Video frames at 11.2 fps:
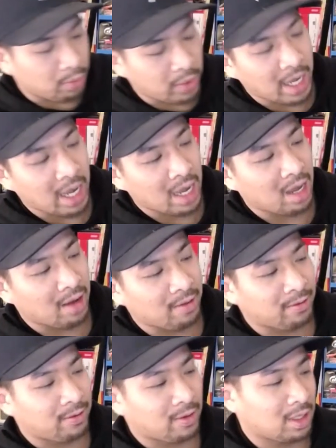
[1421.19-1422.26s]
we have
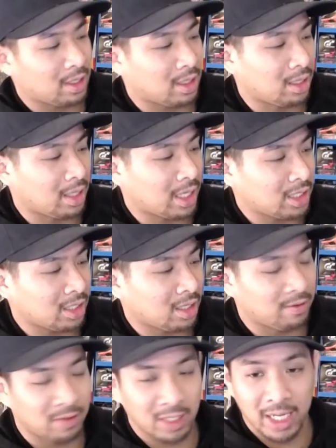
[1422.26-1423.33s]
The Legend
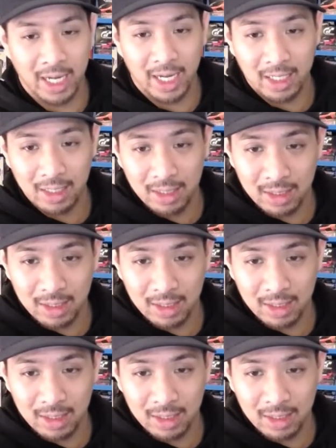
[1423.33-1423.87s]
of Legaia,